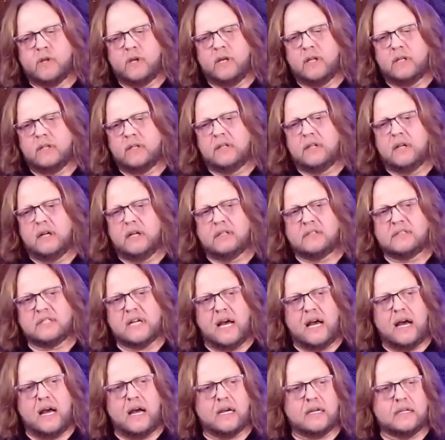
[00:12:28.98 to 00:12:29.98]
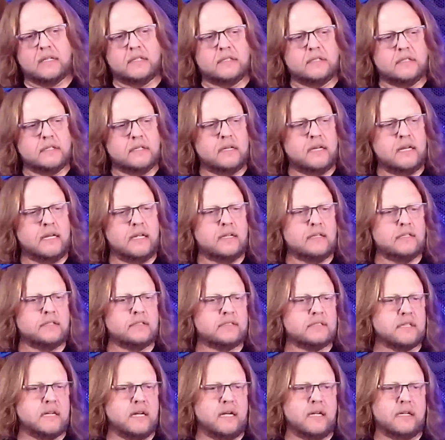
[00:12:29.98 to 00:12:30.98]
and Doc,
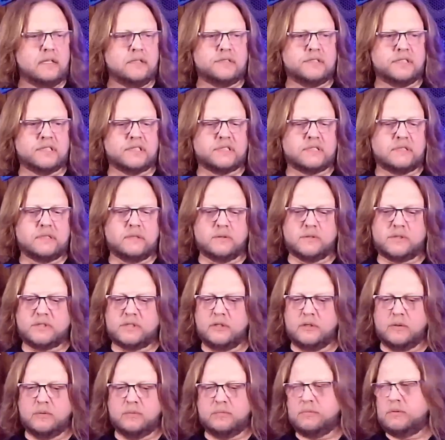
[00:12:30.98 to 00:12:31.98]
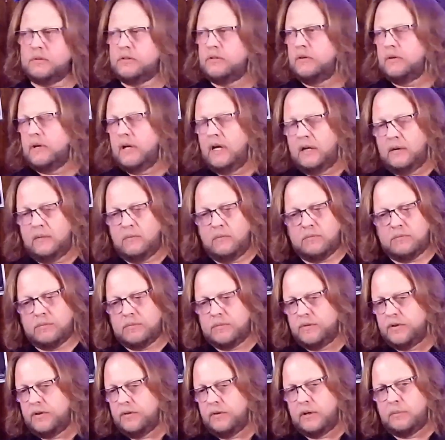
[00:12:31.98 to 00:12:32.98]
and just still
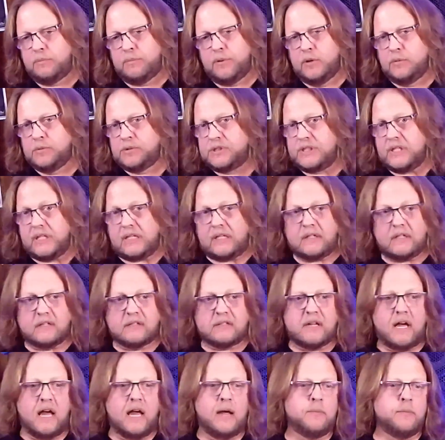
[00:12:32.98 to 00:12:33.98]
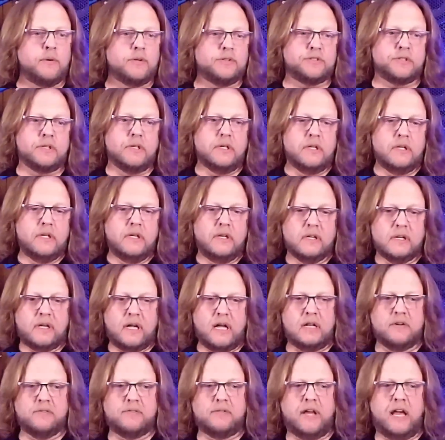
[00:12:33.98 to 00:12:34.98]
doing Boomstick at the time, which
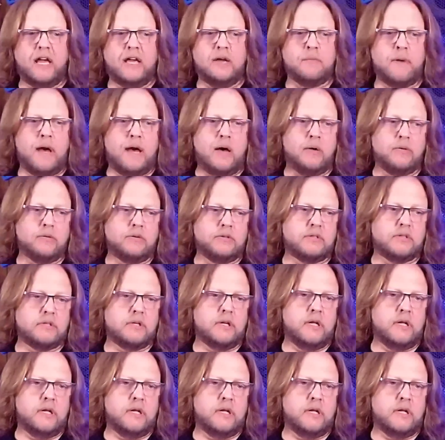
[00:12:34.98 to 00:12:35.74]
kind of came out